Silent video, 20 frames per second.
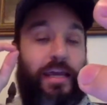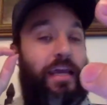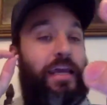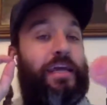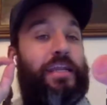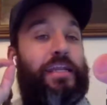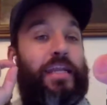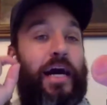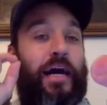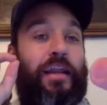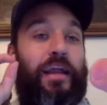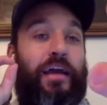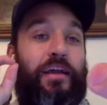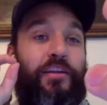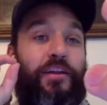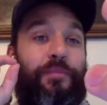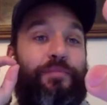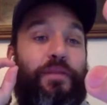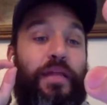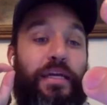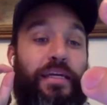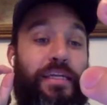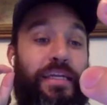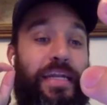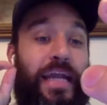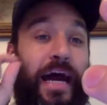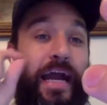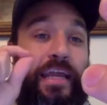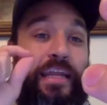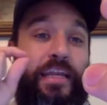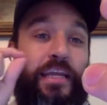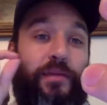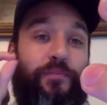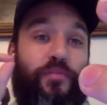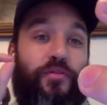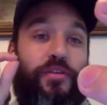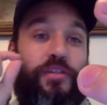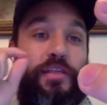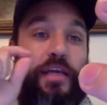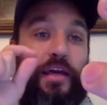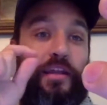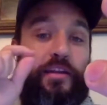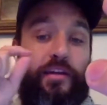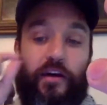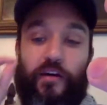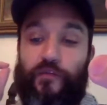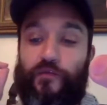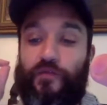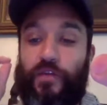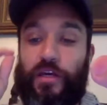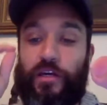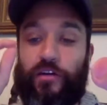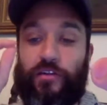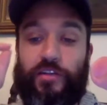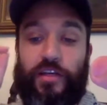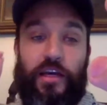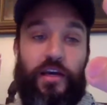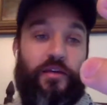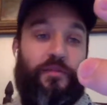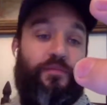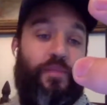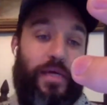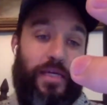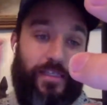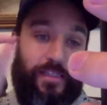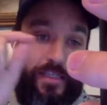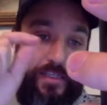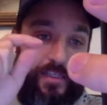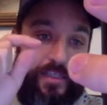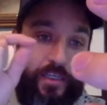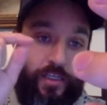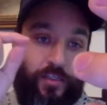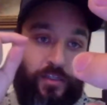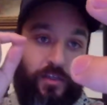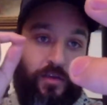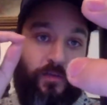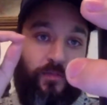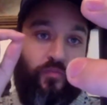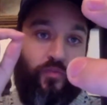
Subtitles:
and not end up like 90% of failed businesses.